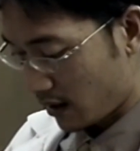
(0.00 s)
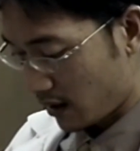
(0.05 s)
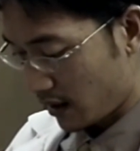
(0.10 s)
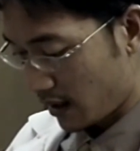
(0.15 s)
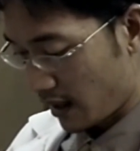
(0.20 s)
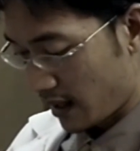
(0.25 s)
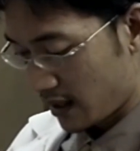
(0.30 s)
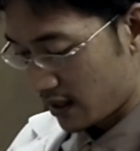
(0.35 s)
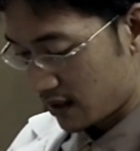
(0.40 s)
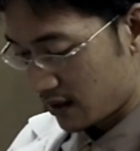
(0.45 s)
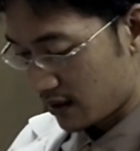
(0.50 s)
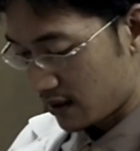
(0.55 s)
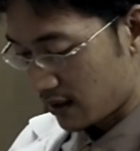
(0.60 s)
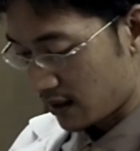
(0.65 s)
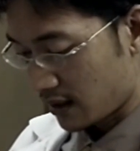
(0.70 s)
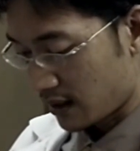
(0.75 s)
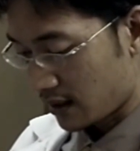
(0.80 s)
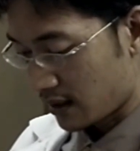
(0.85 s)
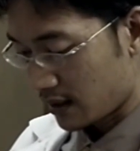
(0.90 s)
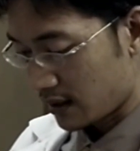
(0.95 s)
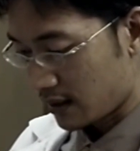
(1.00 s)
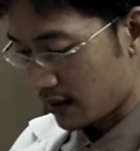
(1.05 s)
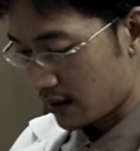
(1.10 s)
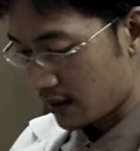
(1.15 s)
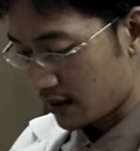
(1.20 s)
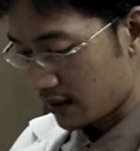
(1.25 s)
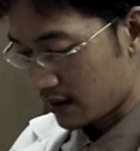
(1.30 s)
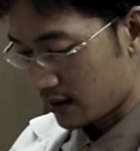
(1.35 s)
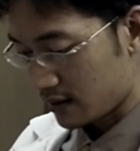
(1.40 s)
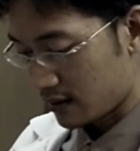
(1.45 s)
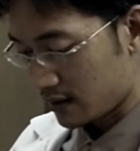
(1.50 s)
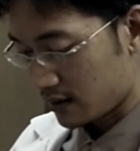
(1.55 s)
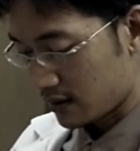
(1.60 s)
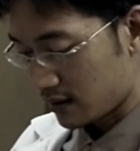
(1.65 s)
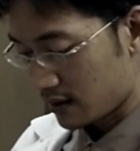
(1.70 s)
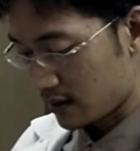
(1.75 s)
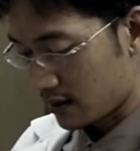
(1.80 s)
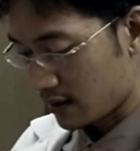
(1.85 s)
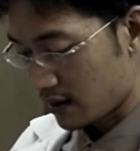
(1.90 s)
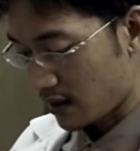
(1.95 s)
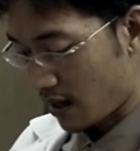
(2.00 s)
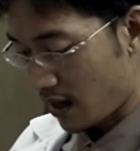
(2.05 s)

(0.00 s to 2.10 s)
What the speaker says: And the